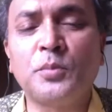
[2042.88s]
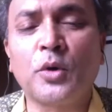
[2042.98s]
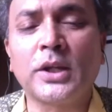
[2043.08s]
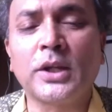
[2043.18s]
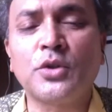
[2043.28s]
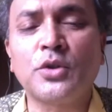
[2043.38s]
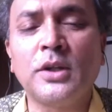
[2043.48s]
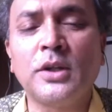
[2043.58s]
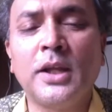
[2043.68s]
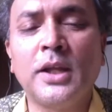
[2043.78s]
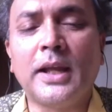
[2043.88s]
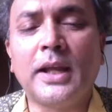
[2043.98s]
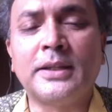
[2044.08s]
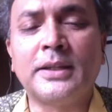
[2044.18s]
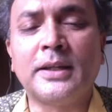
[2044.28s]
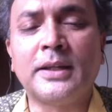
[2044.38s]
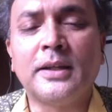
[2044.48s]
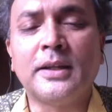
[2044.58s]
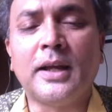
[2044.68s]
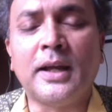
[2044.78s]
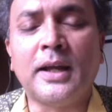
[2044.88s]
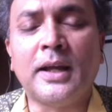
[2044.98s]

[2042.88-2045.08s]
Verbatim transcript: protection, another uh,